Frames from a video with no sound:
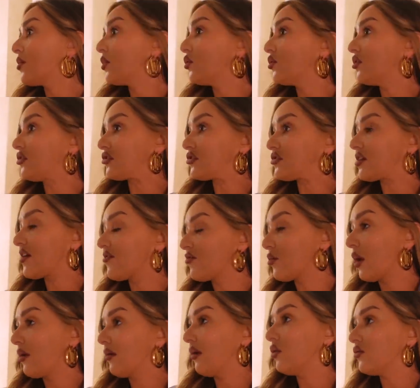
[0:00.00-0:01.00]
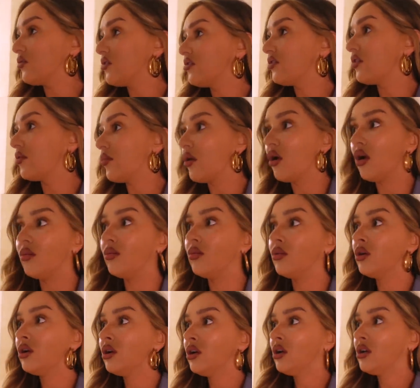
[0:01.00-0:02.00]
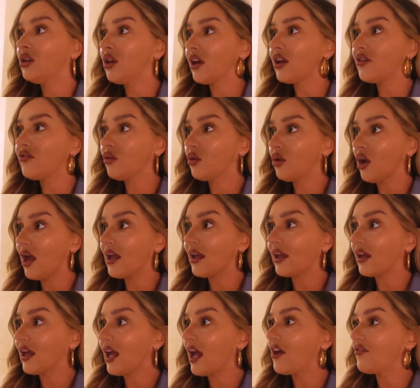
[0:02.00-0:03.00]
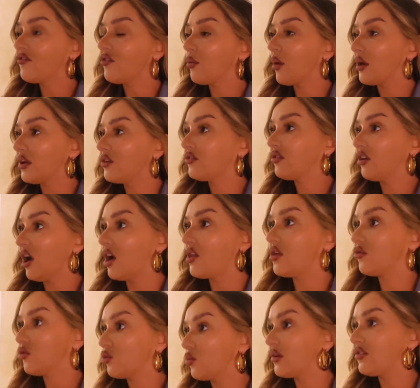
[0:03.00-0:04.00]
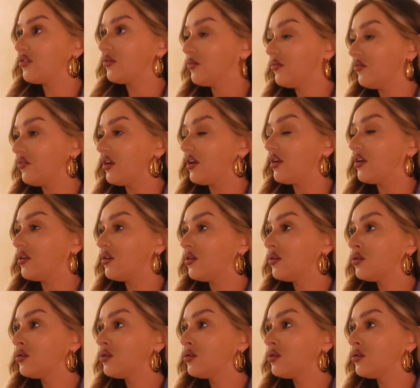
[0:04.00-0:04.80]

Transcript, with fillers: buildings just everywhere else, isn't there, Mom? Yeah. Like, you feel like everywhere you turn, there's always something.